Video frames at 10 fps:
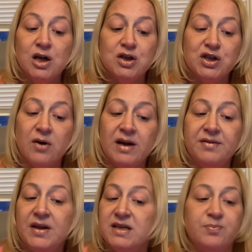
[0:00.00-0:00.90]
So
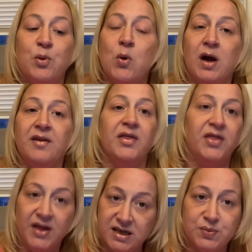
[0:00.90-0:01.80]
at this point,
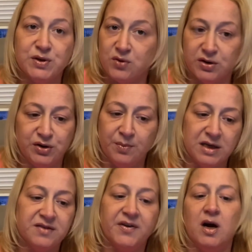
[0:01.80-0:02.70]
this was all too
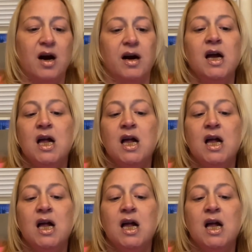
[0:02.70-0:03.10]
much for her.